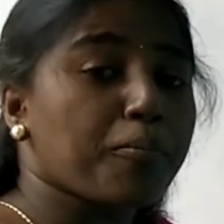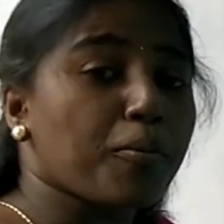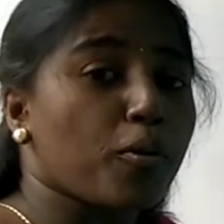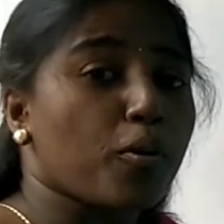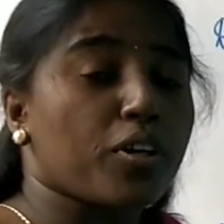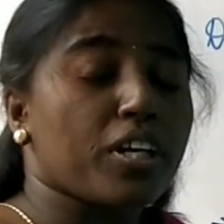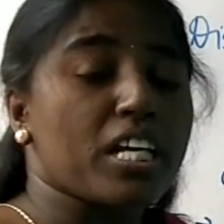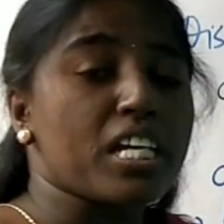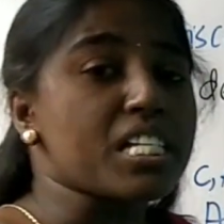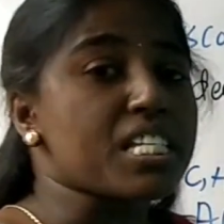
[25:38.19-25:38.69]

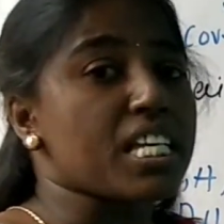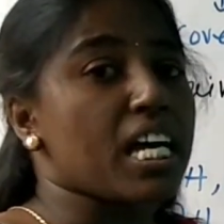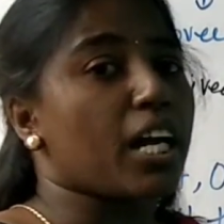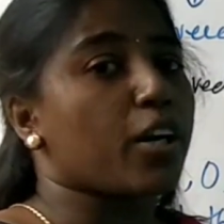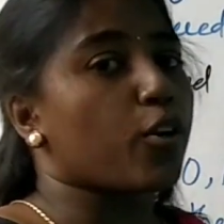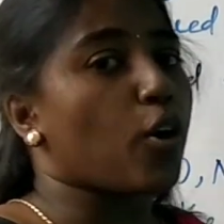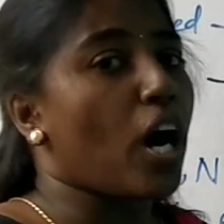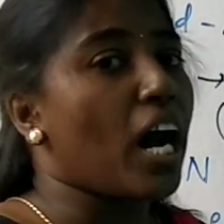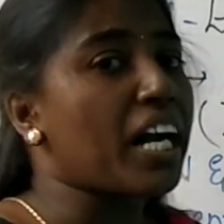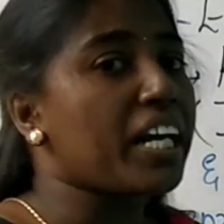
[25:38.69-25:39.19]
proteins
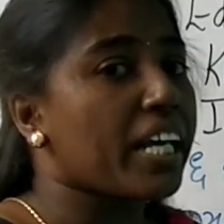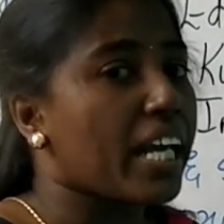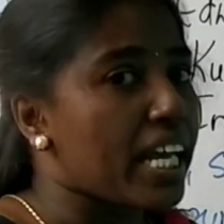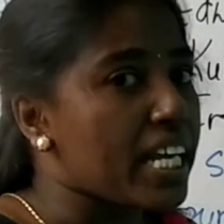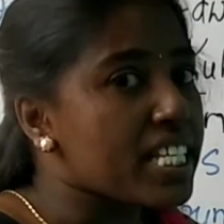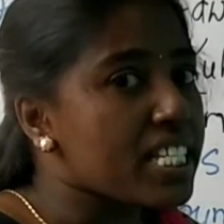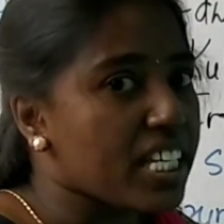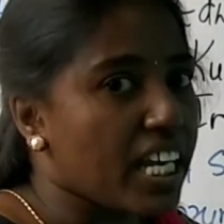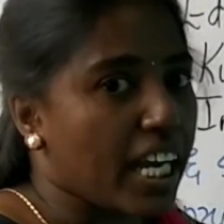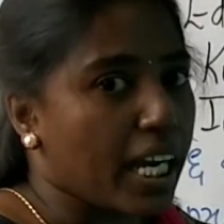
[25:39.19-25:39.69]
are not
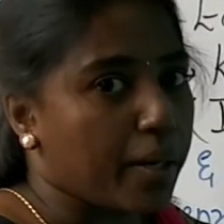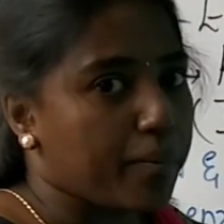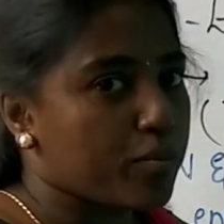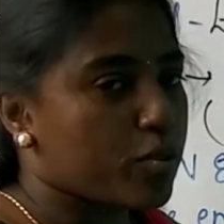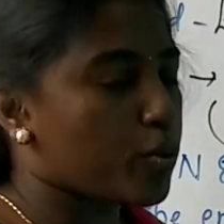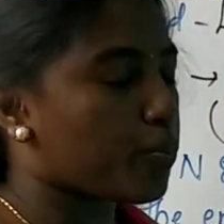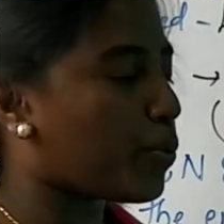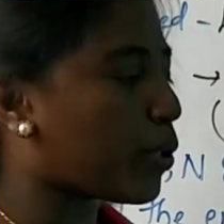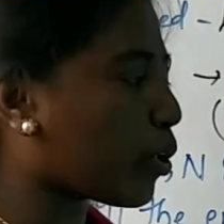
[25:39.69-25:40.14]
enzymes,